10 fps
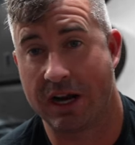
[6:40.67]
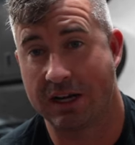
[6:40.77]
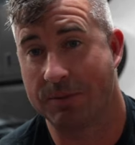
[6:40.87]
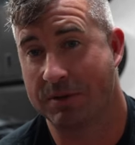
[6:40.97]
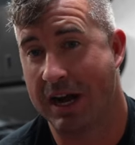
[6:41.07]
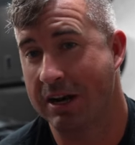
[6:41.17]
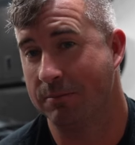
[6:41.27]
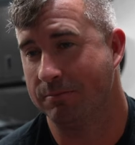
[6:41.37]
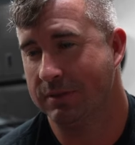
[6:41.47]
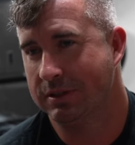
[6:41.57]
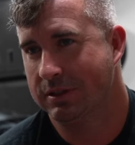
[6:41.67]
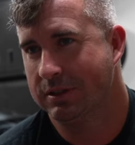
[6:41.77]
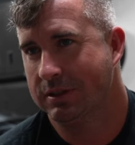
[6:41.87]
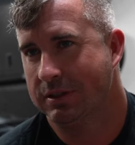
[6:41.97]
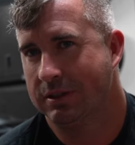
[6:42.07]
And I'm kind of,
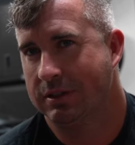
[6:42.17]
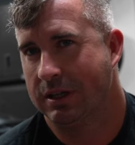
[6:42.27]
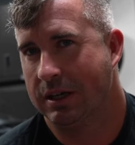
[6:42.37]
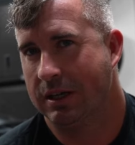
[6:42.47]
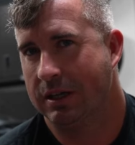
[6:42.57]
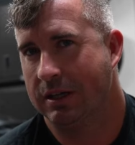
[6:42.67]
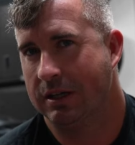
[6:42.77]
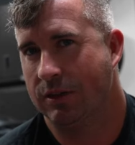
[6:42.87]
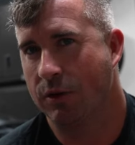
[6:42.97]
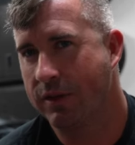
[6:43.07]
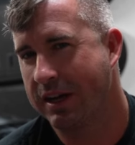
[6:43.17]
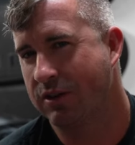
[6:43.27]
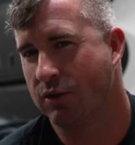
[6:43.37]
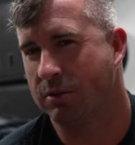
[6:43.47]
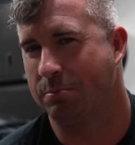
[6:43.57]
the only thing I
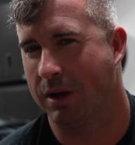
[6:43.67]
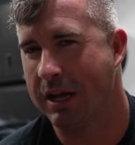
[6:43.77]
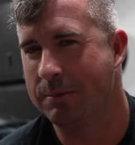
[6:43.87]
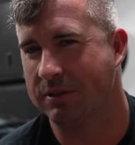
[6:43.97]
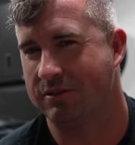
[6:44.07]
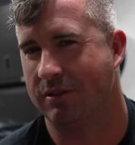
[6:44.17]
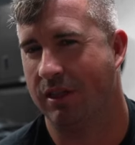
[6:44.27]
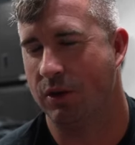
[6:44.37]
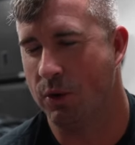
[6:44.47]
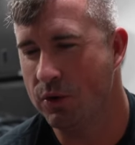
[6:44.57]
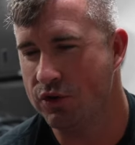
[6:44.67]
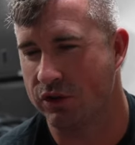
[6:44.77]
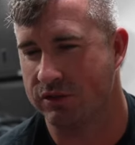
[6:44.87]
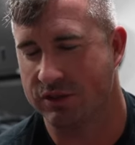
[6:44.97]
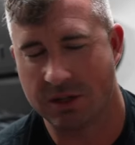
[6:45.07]
can really blame is the
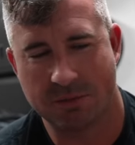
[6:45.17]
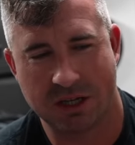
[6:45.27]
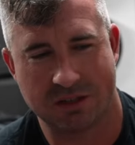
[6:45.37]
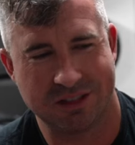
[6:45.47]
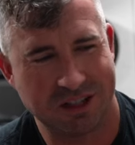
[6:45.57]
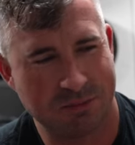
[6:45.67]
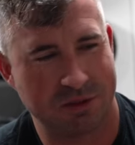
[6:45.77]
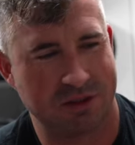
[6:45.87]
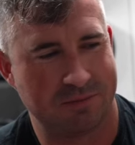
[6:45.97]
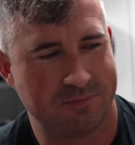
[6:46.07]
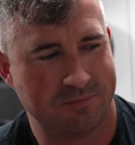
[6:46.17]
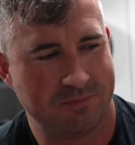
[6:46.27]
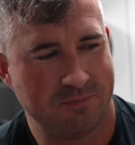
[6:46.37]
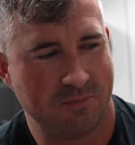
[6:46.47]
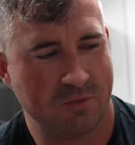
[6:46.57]
Hoosiers. And I'm like, no, but
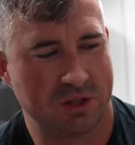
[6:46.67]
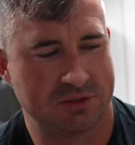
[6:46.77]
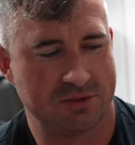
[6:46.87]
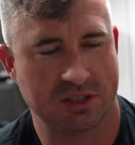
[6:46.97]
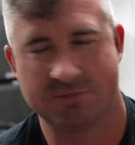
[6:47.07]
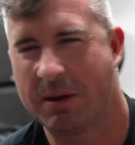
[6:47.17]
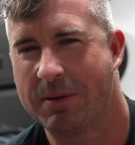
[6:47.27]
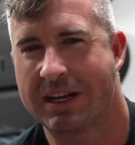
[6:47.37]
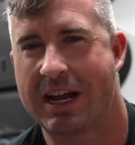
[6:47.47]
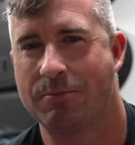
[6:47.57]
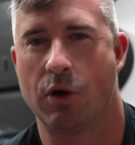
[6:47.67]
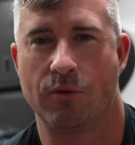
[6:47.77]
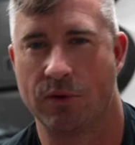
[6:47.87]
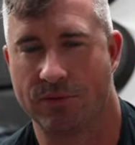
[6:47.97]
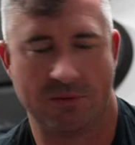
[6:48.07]
they're flicks. Maybe I got them
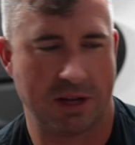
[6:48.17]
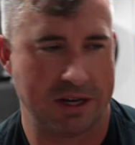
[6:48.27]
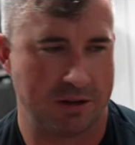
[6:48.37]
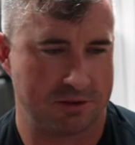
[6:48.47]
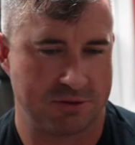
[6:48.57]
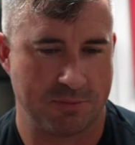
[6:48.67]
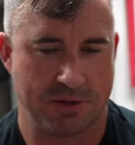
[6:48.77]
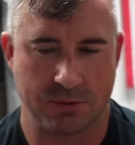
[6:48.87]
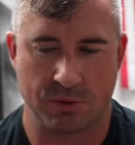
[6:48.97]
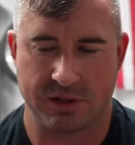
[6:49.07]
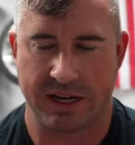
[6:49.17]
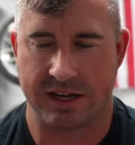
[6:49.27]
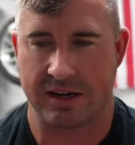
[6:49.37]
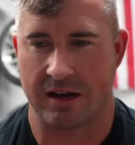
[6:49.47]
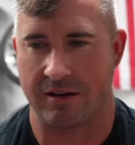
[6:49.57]
overinflated or something, would
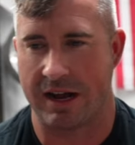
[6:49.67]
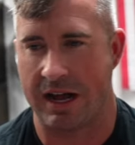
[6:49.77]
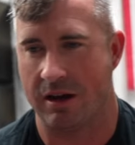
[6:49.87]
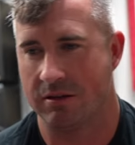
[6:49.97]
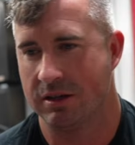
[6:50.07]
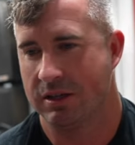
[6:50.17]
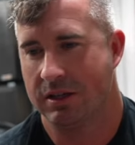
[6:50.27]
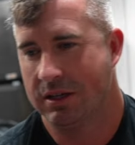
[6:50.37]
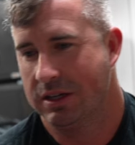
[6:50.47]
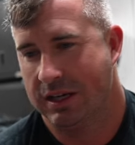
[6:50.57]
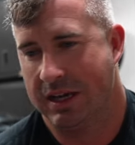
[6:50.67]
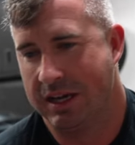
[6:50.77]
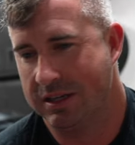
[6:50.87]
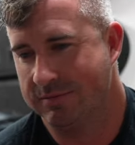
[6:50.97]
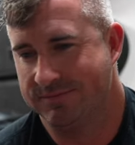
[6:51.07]
take air out,
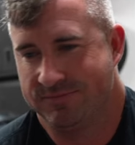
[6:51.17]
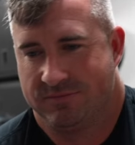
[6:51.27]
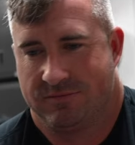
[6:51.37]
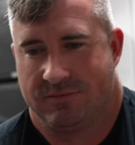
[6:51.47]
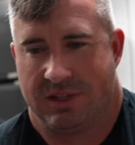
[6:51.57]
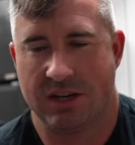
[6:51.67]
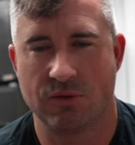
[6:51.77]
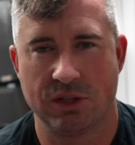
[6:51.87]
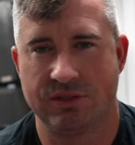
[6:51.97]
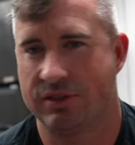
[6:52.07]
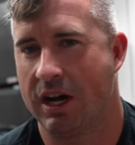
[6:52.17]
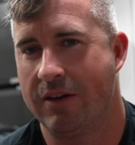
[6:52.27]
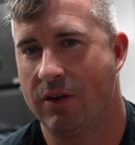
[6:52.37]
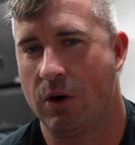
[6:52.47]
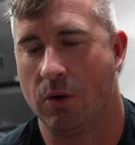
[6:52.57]
and didn't really
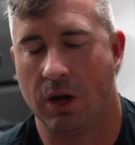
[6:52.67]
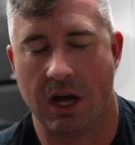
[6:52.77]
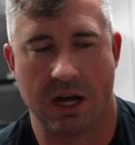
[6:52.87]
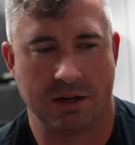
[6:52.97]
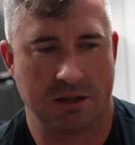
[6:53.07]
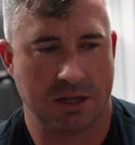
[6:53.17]
solve a whole lot.